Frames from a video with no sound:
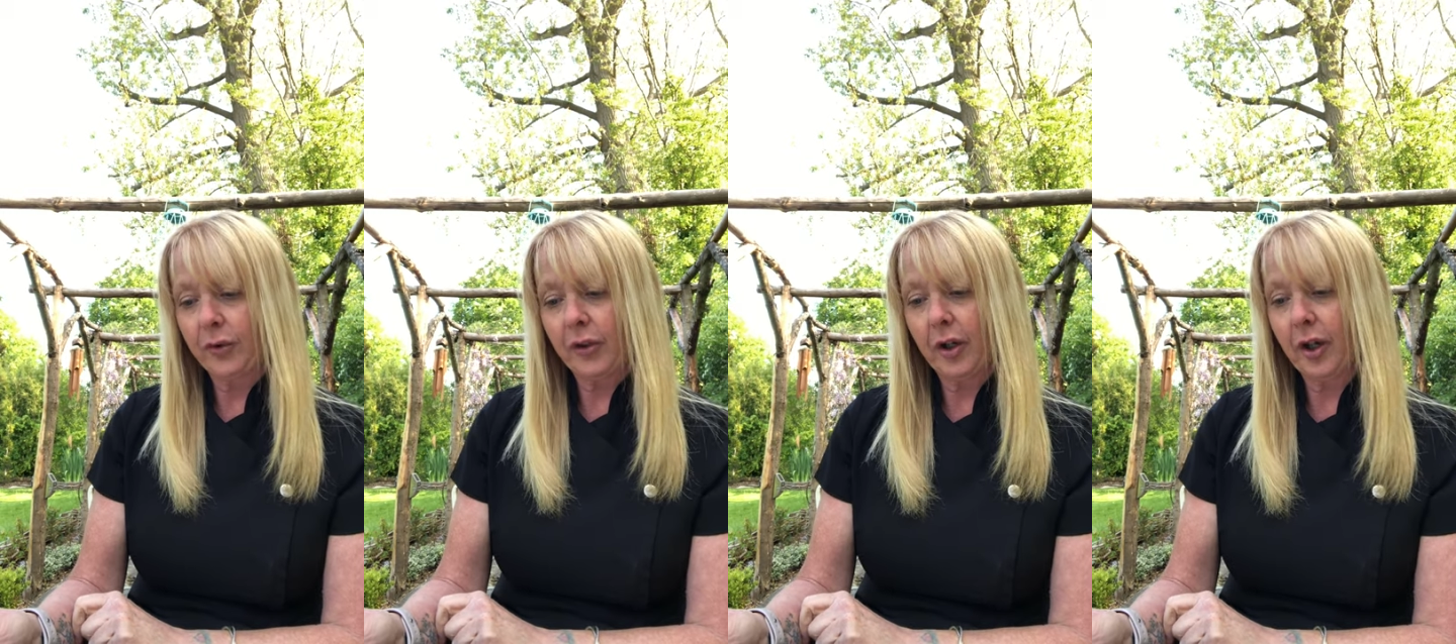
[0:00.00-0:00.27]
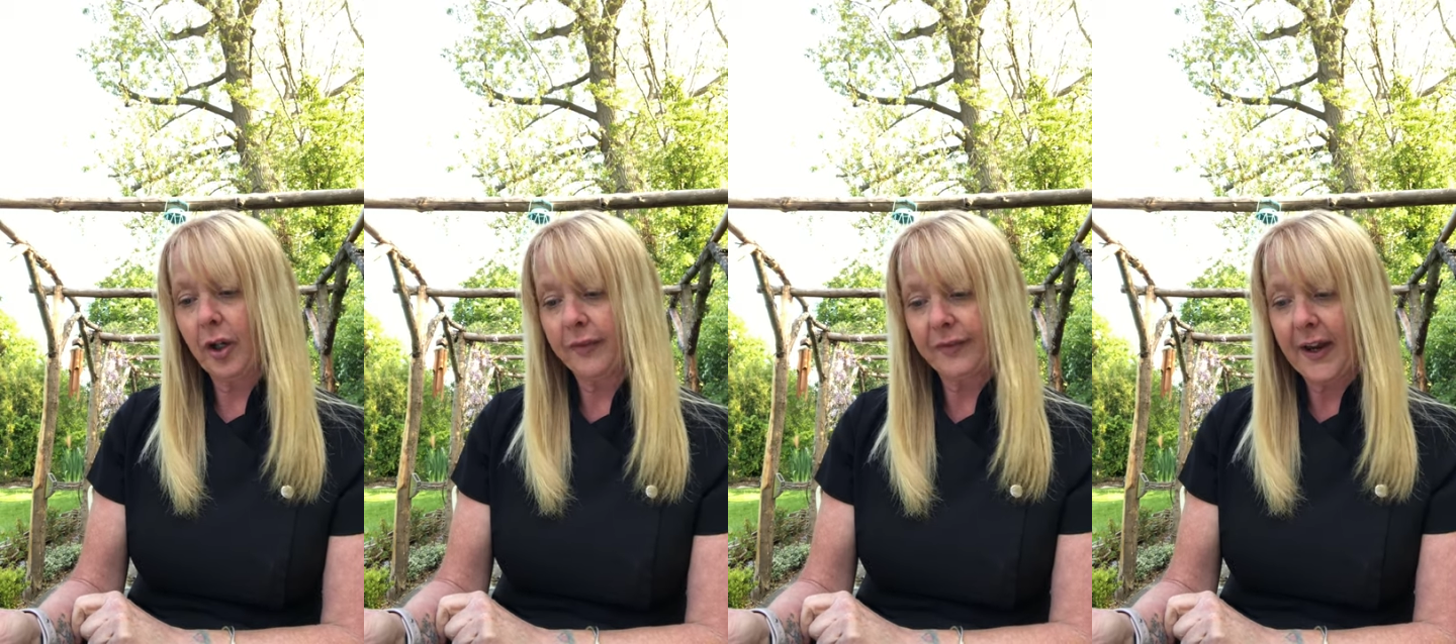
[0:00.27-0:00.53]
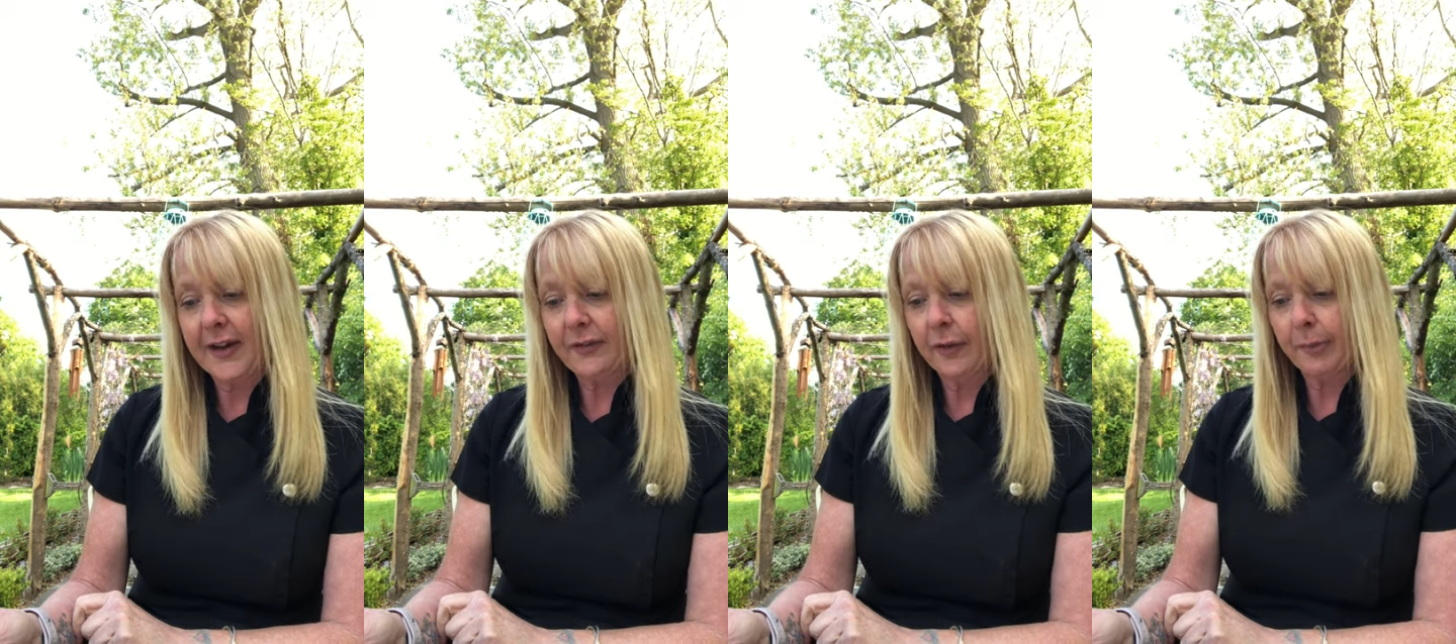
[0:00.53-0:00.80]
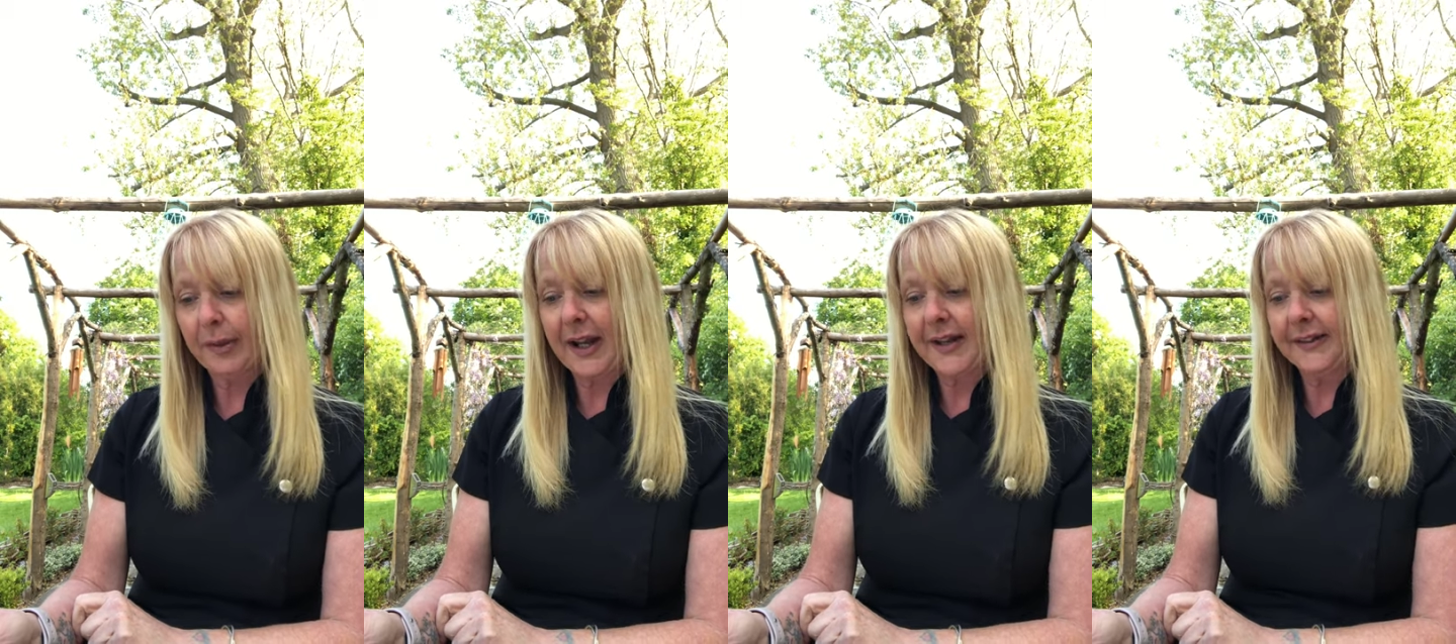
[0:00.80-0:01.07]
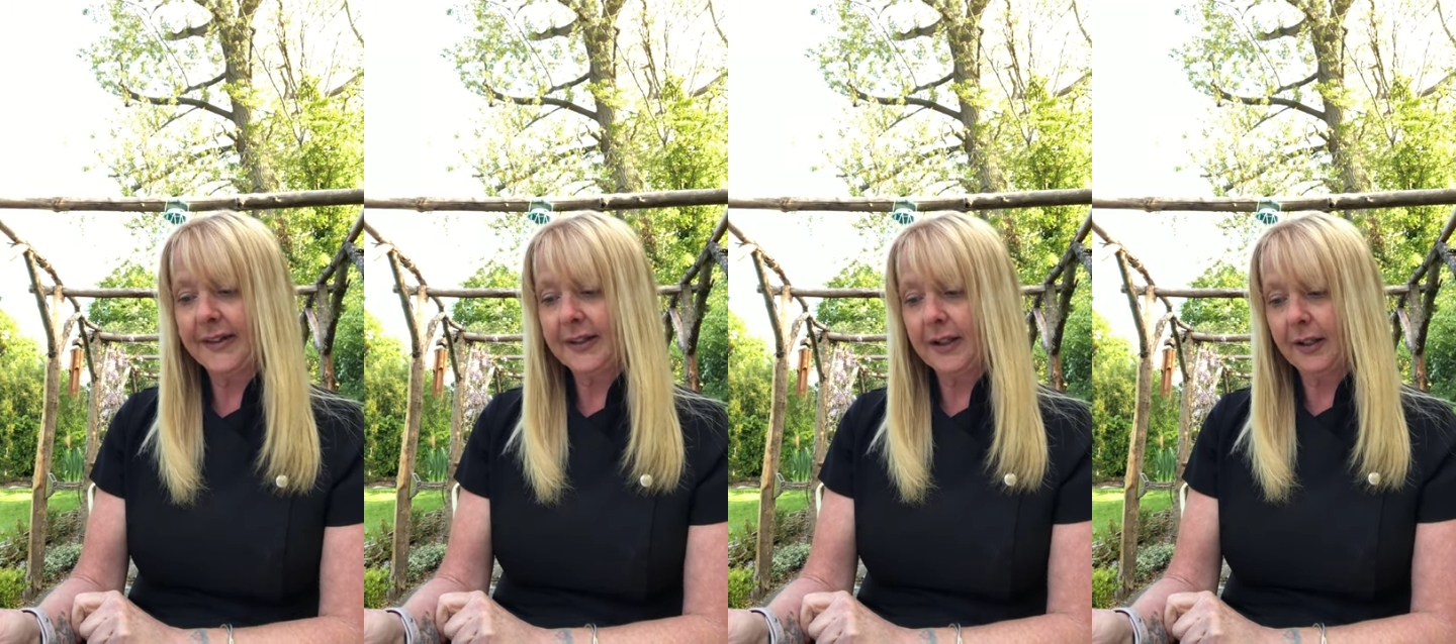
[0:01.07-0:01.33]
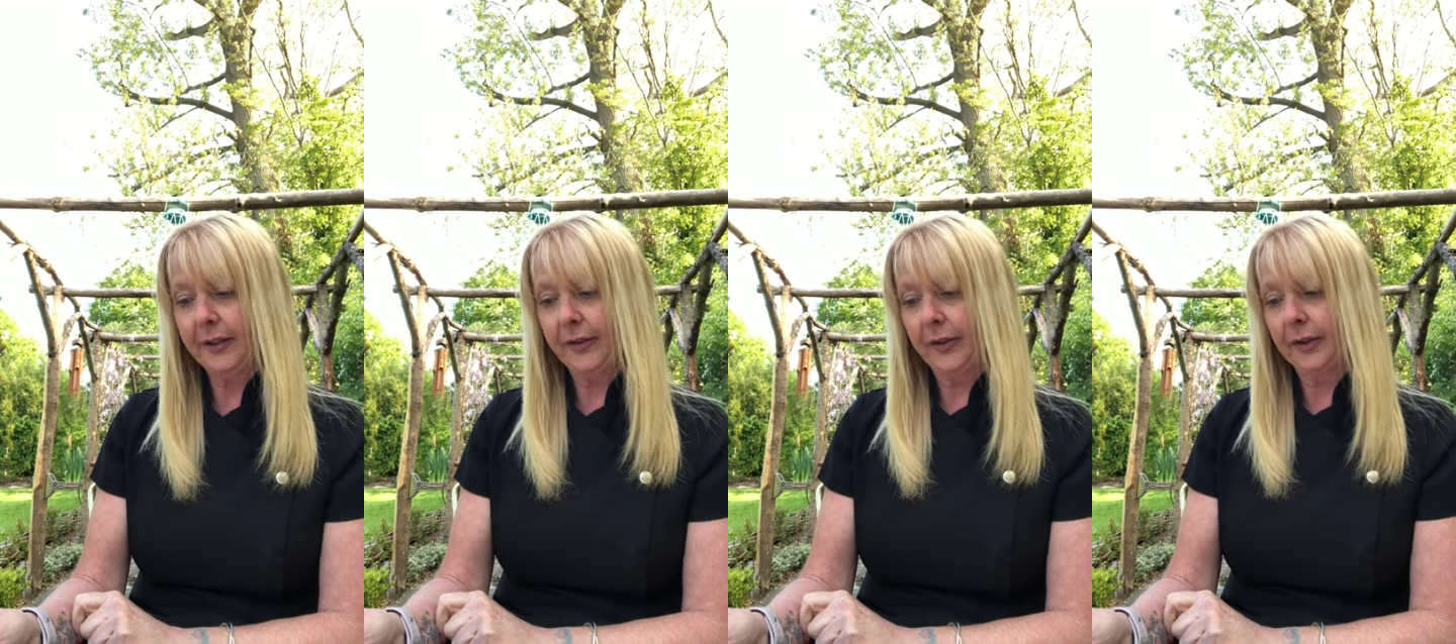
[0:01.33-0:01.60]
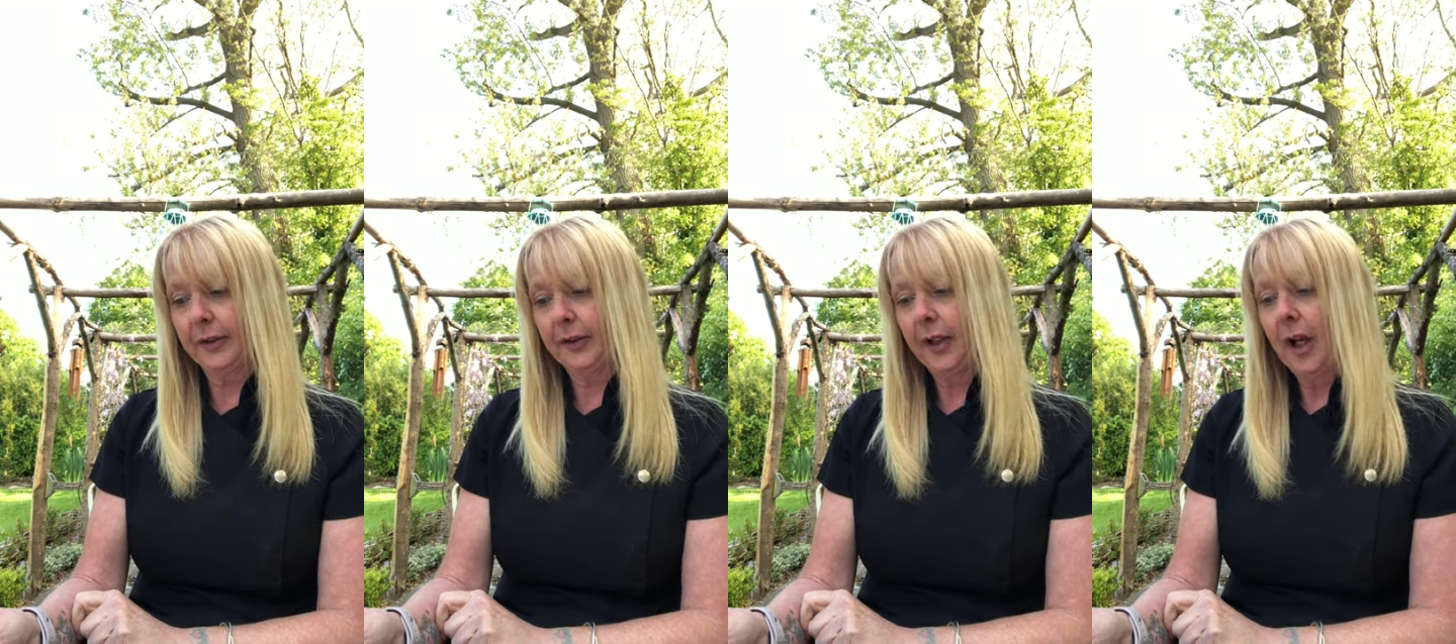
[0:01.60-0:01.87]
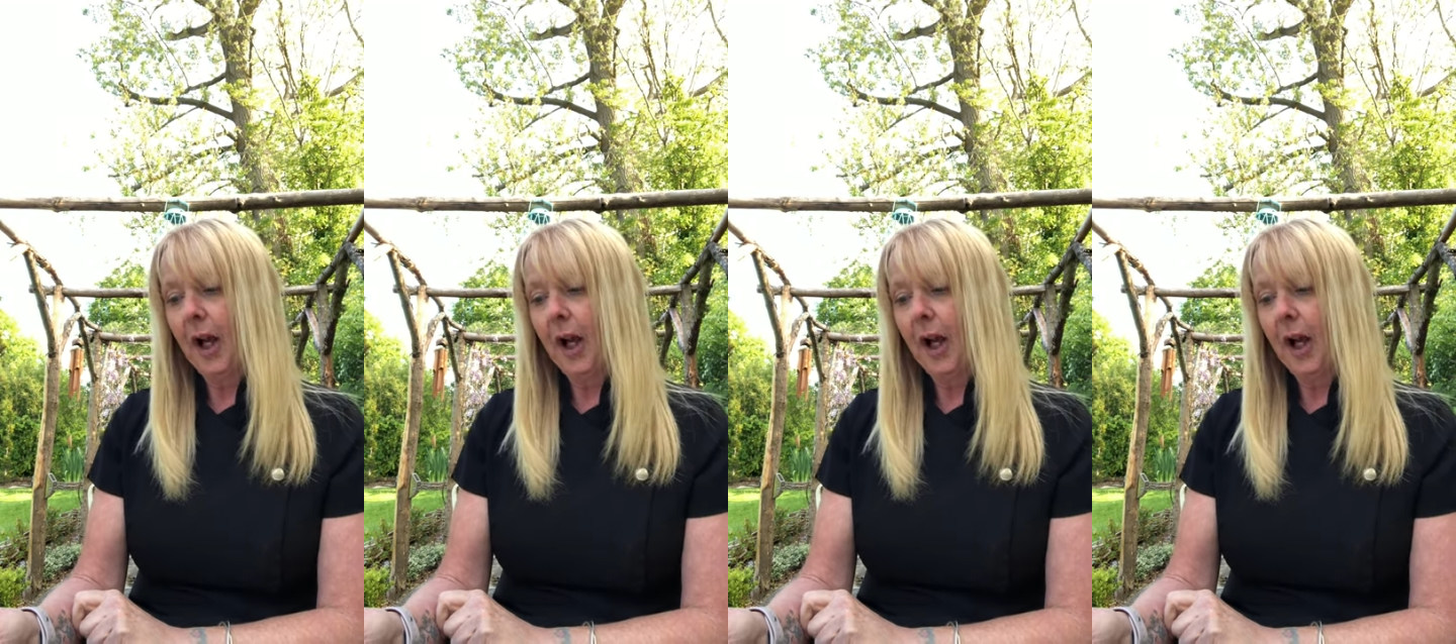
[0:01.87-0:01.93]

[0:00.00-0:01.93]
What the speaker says: to her favourite place in London